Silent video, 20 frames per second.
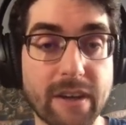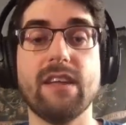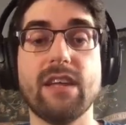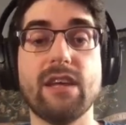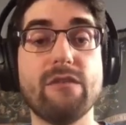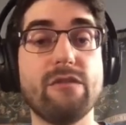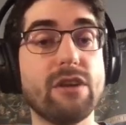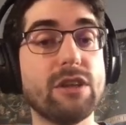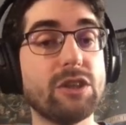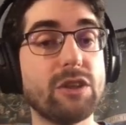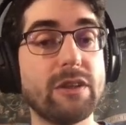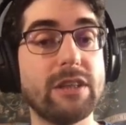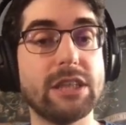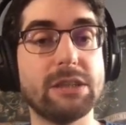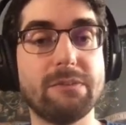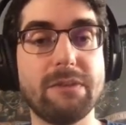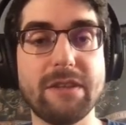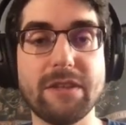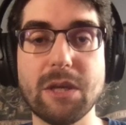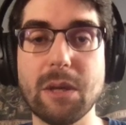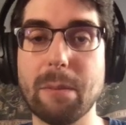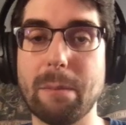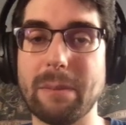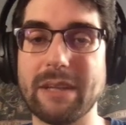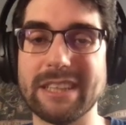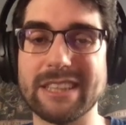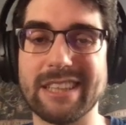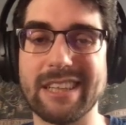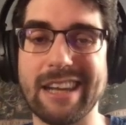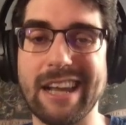If you enjoyed this video,
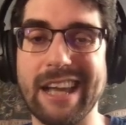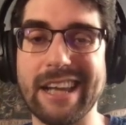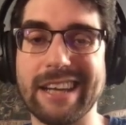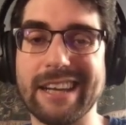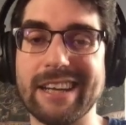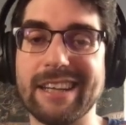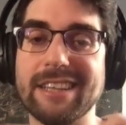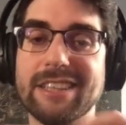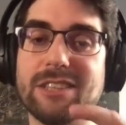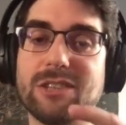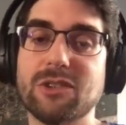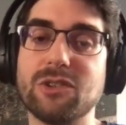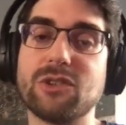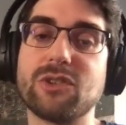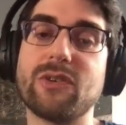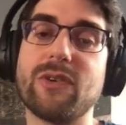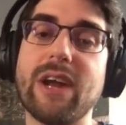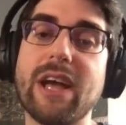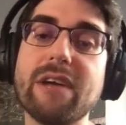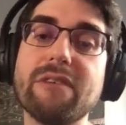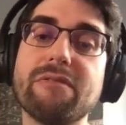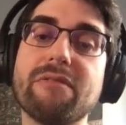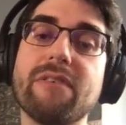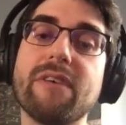please like and subscribe